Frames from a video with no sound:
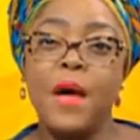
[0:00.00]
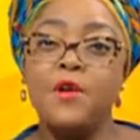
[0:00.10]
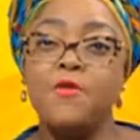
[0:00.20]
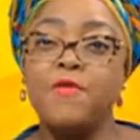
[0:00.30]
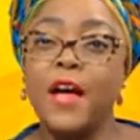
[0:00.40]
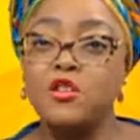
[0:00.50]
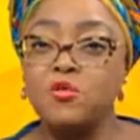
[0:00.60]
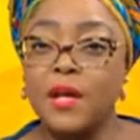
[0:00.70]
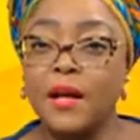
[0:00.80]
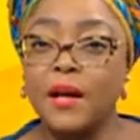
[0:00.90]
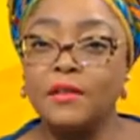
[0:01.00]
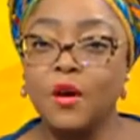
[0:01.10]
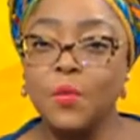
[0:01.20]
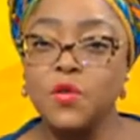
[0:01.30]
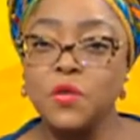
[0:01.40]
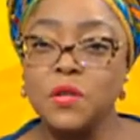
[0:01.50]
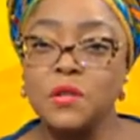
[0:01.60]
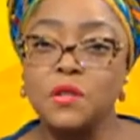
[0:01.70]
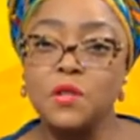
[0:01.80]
manufacturing and the opportunity